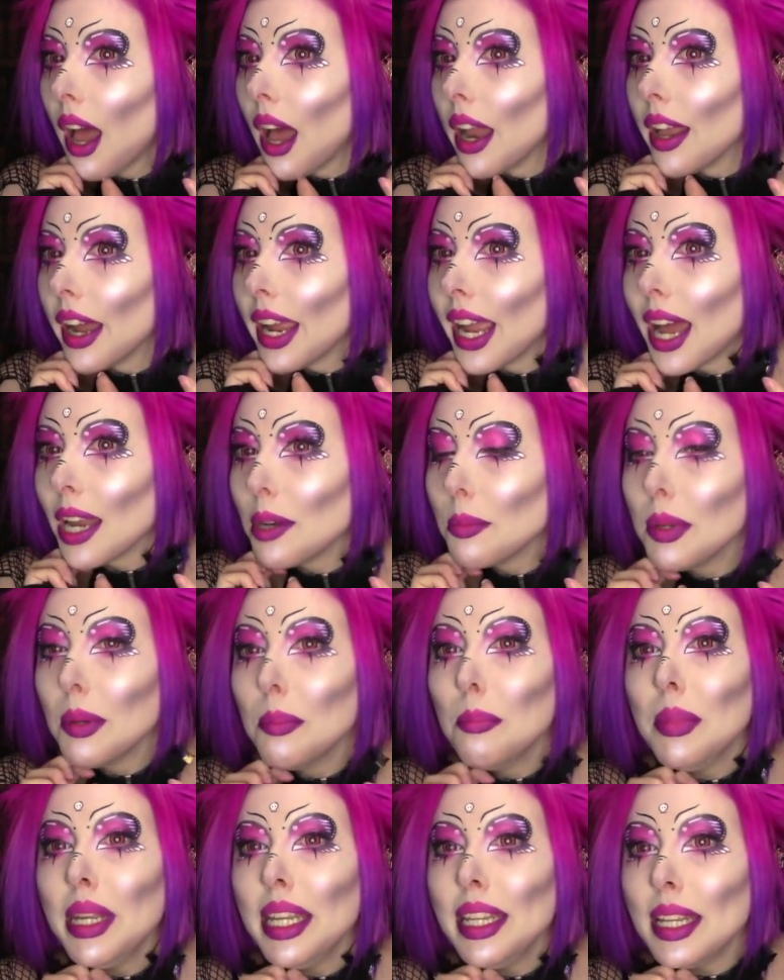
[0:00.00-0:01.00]
And I had
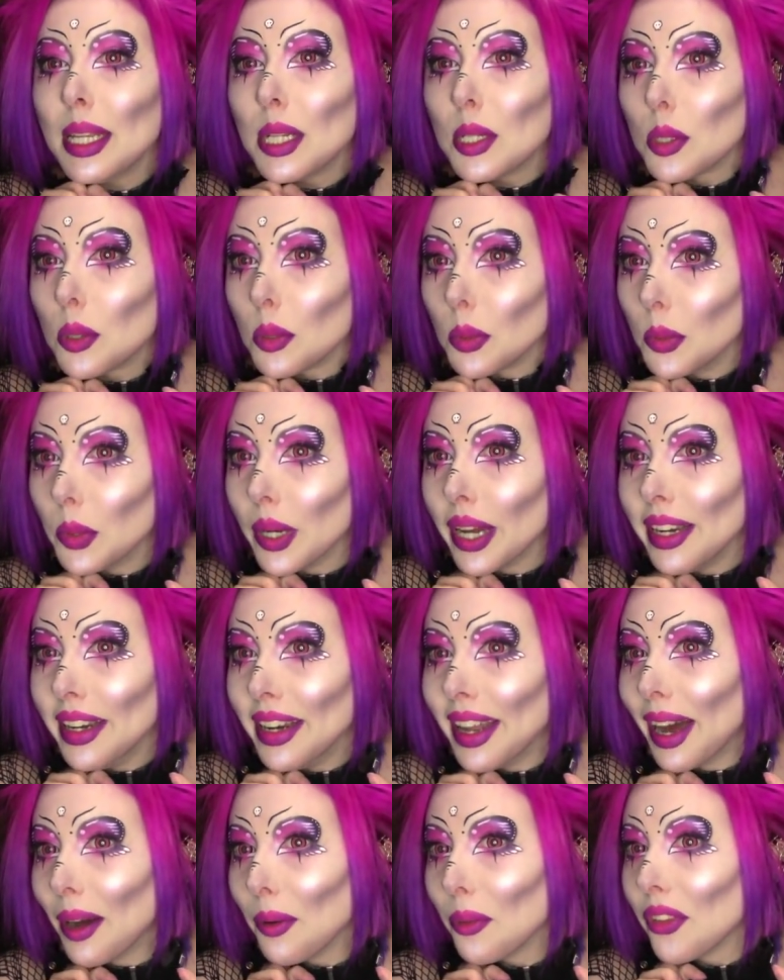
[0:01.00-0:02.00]
been meaning to,
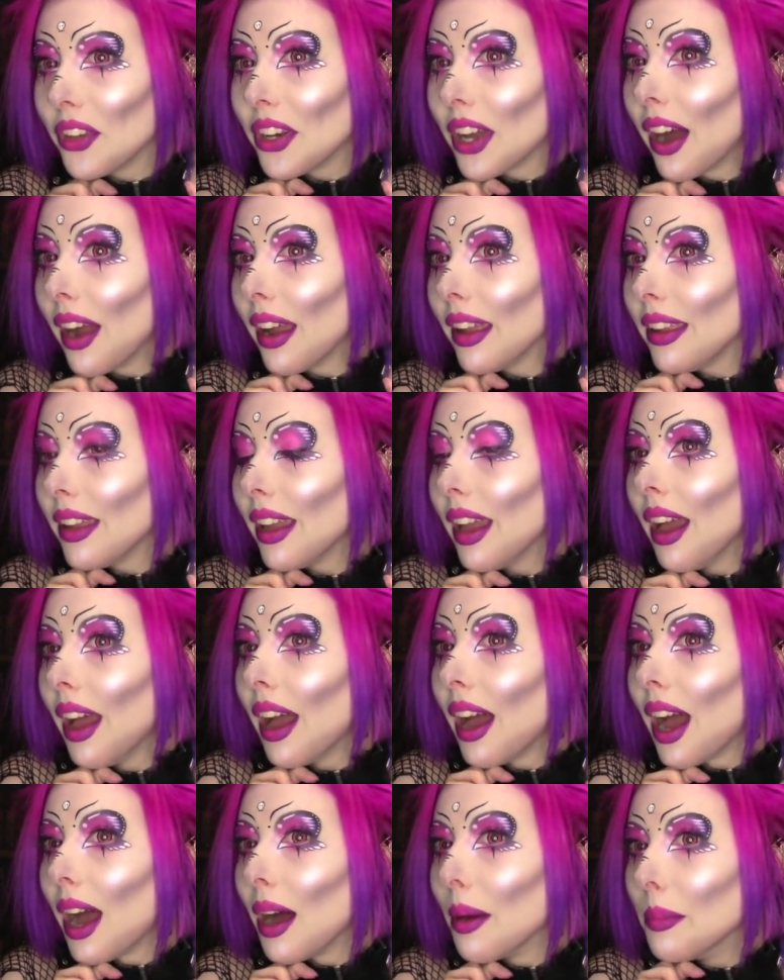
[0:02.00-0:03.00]
and now that I
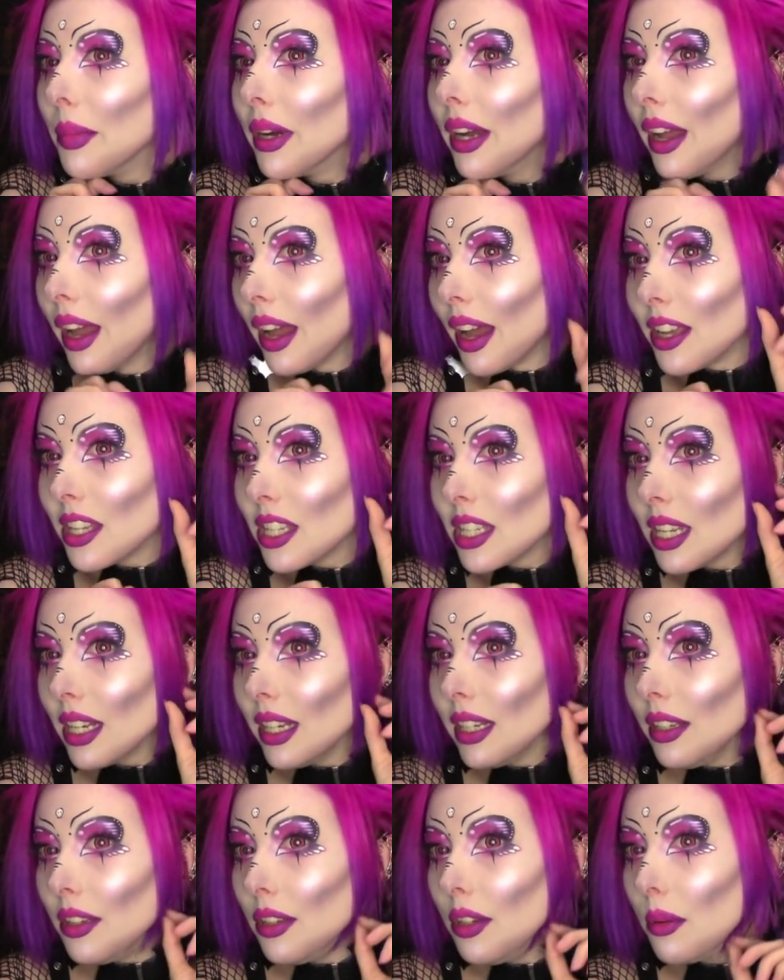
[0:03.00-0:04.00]
am a
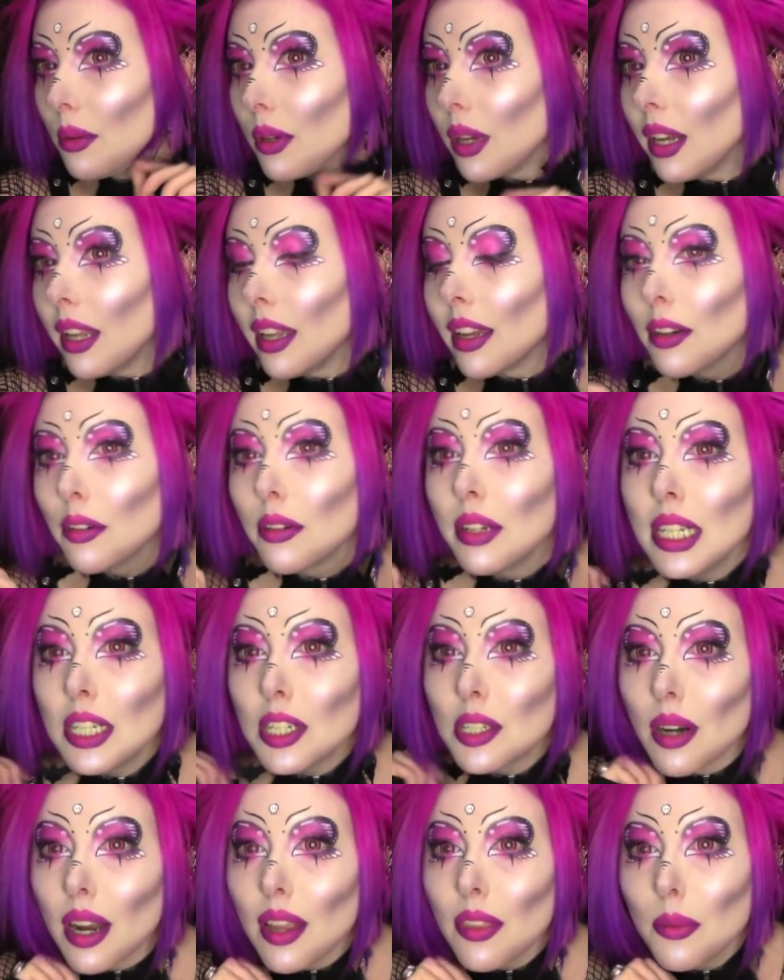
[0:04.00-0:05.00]
silly nuclear
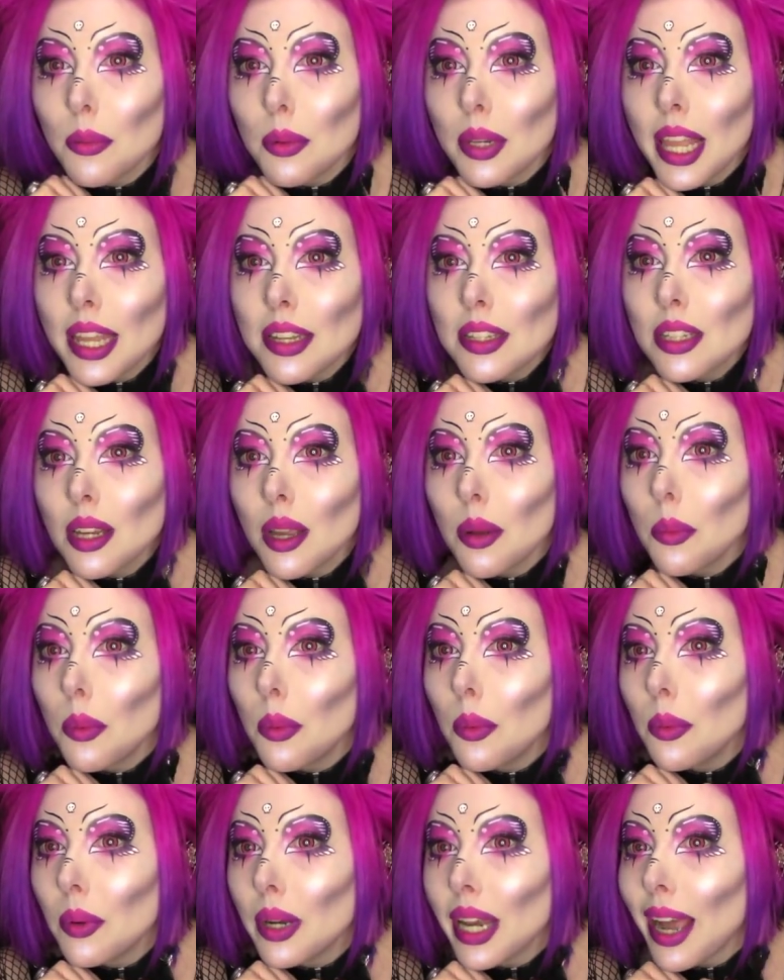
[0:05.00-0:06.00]
creature, I thought, let's go
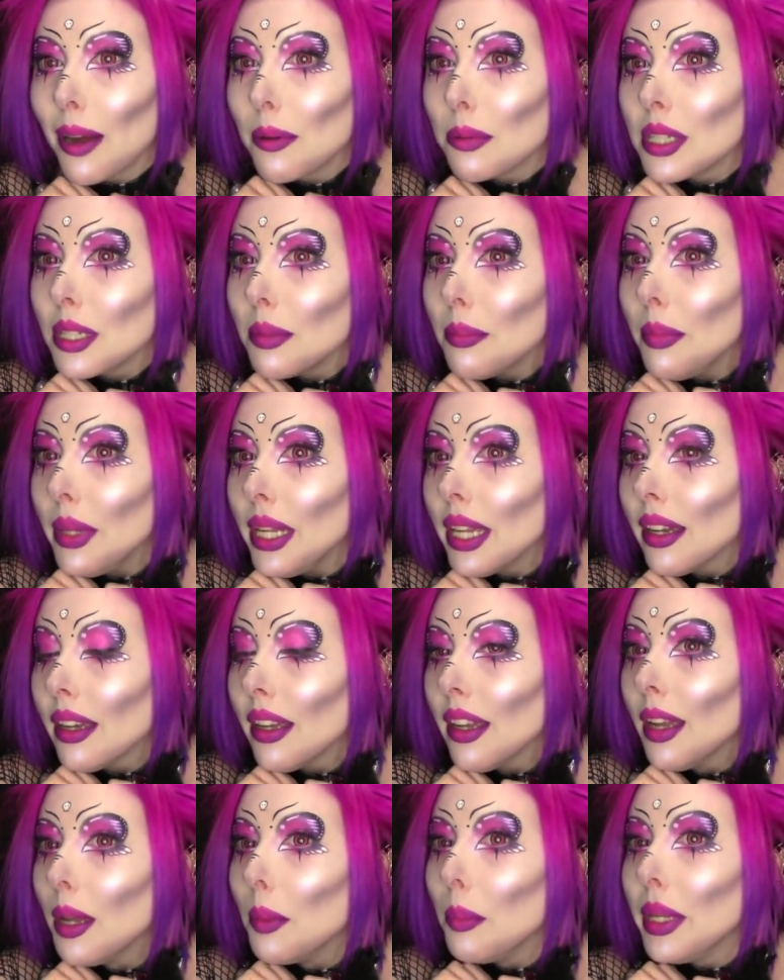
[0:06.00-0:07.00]
all out and be a
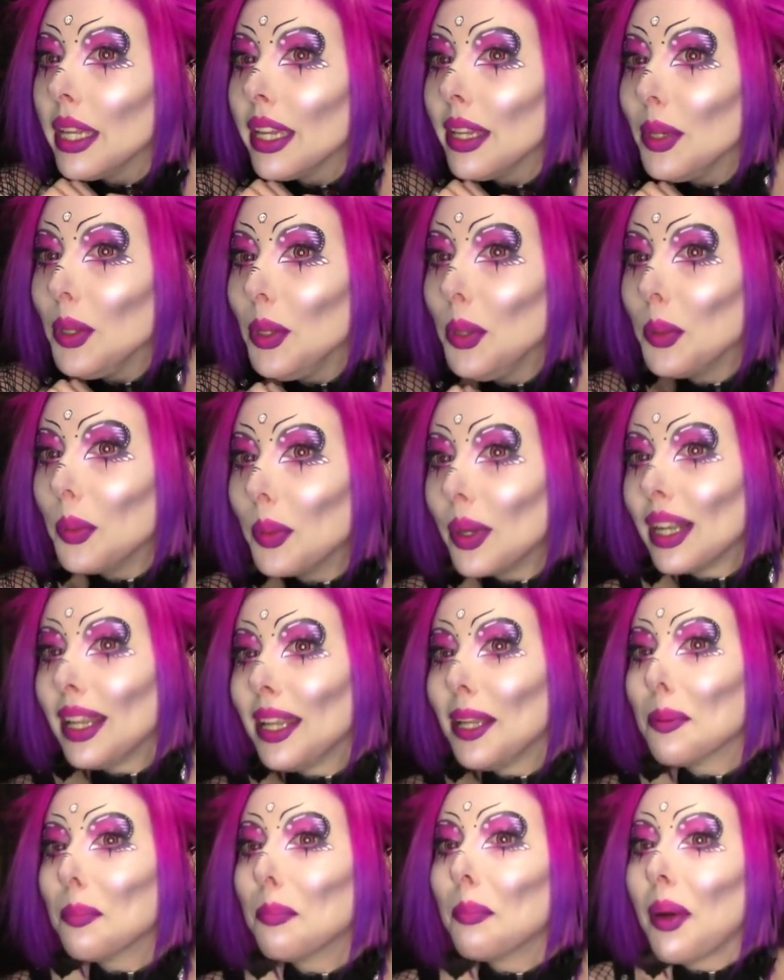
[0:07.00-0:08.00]

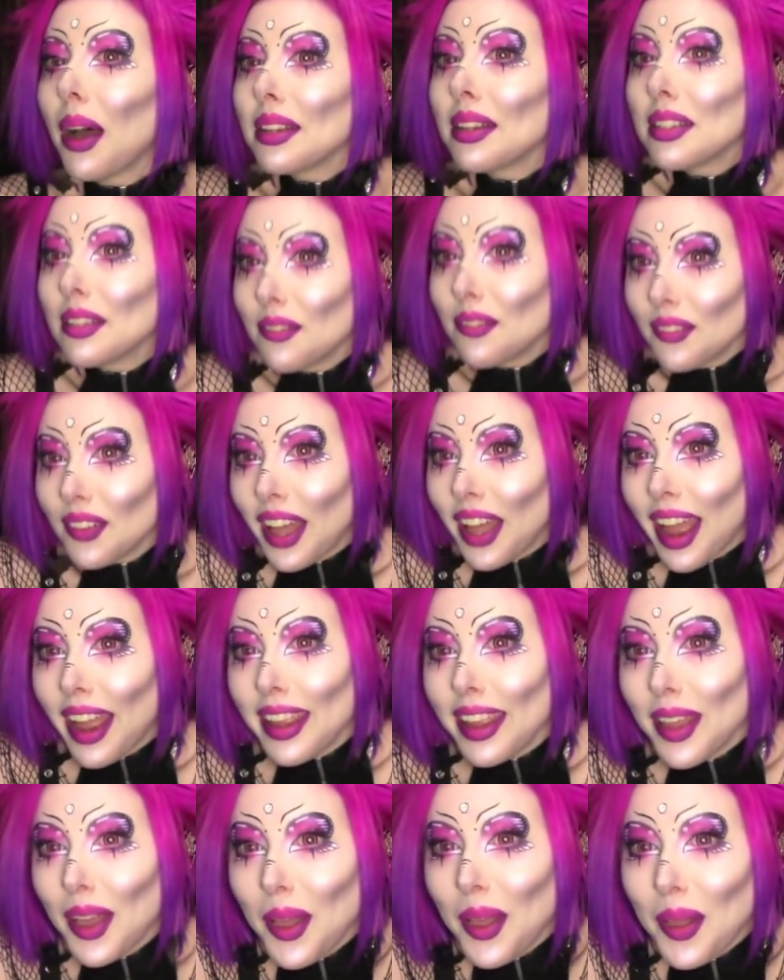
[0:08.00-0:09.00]
nuclear butterfly.